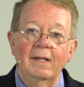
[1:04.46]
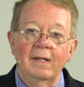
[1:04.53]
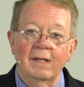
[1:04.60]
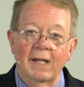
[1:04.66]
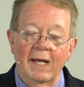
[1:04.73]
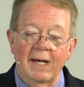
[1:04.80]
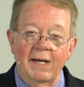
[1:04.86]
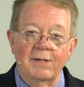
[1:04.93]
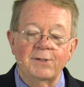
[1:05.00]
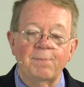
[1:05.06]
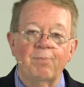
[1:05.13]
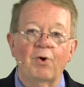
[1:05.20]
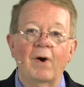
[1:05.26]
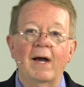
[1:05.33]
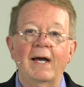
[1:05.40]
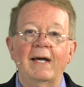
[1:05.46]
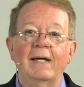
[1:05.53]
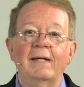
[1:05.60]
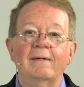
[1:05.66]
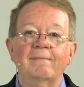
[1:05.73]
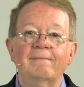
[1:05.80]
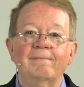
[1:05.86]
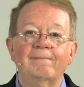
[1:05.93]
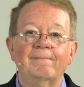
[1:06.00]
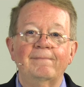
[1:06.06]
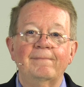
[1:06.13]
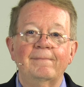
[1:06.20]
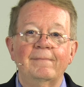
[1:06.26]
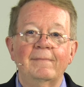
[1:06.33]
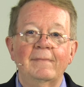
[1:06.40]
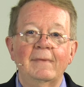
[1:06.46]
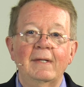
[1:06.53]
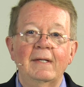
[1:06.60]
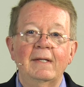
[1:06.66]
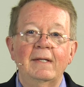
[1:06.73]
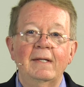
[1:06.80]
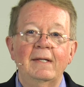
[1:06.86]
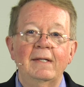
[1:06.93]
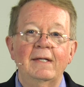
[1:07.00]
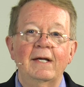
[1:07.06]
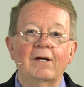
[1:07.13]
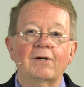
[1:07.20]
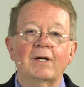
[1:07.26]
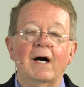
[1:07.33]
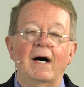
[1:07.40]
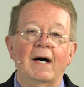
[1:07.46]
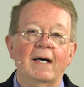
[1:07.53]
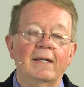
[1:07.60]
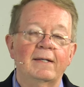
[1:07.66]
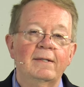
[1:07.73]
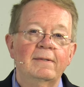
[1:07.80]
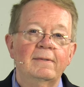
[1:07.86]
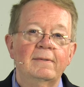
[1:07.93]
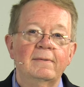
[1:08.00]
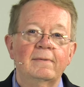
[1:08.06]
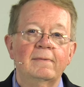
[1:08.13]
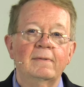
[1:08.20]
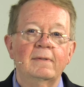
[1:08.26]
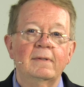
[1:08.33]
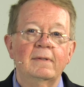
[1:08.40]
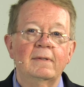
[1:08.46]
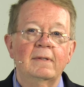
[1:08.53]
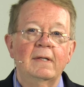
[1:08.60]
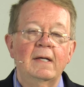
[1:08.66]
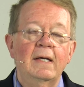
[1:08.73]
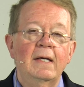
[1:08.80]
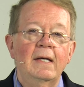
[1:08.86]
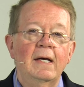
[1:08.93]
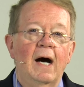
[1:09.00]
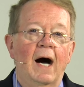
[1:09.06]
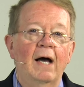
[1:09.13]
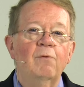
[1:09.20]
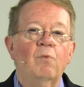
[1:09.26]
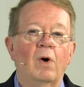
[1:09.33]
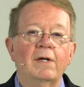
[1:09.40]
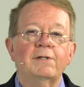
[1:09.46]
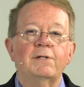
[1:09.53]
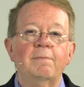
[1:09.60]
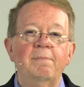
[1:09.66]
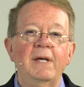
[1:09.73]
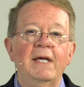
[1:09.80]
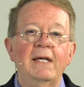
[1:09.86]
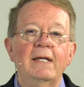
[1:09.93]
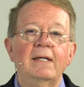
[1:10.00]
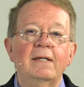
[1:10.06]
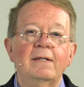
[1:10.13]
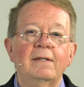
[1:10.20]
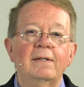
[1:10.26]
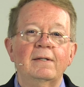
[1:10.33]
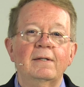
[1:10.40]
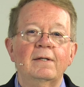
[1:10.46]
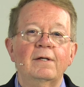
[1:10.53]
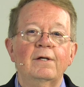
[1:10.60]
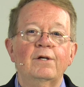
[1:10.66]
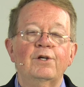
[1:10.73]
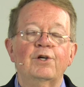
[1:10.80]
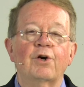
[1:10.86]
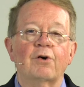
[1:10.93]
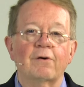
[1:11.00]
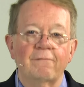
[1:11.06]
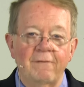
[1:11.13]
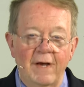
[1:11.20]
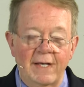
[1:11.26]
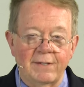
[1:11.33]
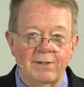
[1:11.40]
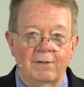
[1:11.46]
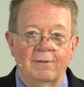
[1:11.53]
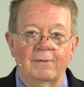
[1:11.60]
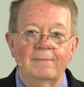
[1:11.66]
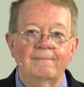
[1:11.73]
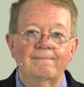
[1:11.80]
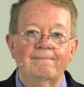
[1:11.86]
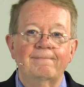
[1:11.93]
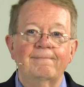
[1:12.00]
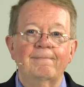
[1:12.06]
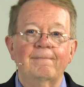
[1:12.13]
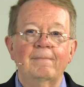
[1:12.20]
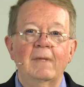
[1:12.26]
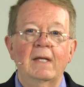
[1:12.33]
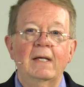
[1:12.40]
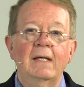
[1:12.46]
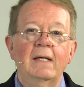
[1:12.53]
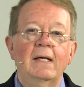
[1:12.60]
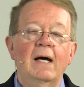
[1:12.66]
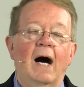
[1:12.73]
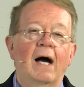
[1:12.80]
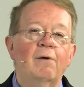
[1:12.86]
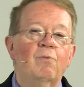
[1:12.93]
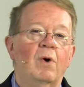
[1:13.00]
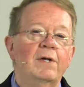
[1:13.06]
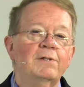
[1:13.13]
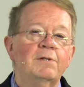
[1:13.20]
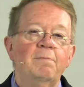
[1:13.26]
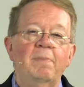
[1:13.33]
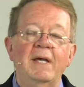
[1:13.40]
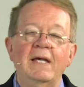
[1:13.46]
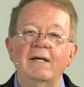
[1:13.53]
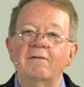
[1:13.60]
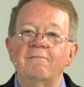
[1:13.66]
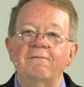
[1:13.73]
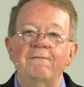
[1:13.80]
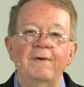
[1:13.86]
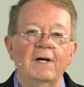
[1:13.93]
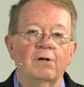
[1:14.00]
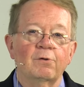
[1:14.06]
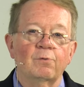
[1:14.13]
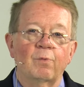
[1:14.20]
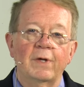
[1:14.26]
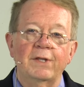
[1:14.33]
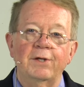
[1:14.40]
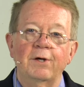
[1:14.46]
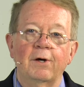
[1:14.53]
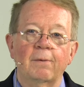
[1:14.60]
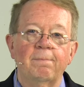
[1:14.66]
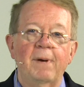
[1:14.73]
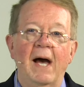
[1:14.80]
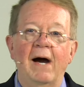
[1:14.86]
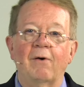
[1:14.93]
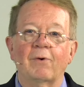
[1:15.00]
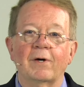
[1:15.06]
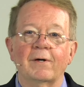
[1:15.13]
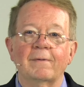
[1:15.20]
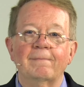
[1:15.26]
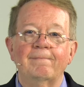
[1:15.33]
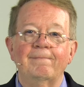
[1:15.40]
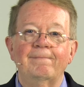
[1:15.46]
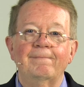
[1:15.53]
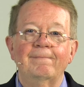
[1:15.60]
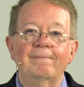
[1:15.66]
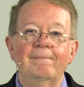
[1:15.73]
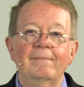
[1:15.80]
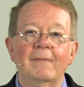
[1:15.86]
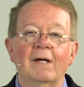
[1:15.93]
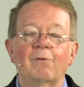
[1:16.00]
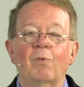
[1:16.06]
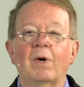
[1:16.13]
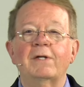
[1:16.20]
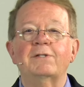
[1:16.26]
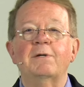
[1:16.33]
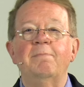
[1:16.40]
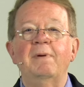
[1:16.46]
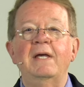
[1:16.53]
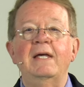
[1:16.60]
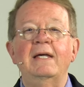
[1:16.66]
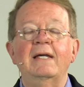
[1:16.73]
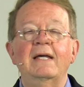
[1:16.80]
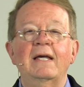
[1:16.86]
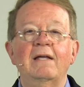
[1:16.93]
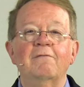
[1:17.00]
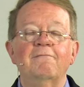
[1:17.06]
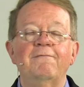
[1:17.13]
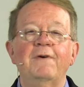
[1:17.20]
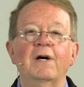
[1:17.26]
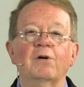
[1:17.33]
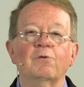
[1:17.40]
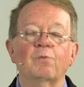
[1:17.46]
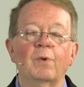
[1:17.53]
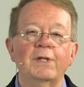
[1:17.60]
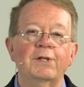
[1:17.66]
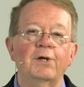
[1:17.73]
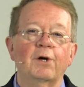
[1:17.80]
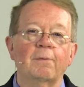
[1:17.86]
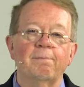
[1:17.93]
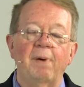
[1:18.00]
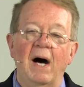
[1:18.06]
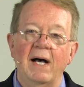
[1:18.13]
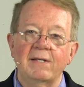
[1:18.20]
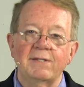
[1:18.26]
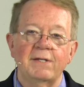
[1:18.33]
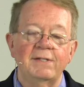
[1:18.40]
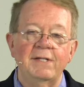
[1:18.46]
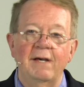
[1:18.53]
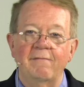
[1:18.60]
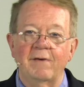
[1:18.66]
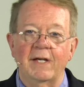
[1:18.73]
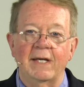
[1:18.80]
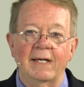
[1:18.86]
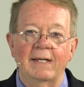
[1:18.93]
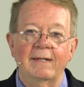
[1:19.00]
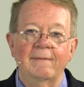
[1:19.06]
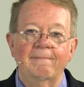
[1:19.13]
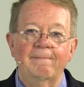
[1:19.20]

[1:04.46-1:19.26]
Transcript: Let us pray. Dear God, I want to be your vessel. I want to be infilled with your power. I want to be infilled with your positivity.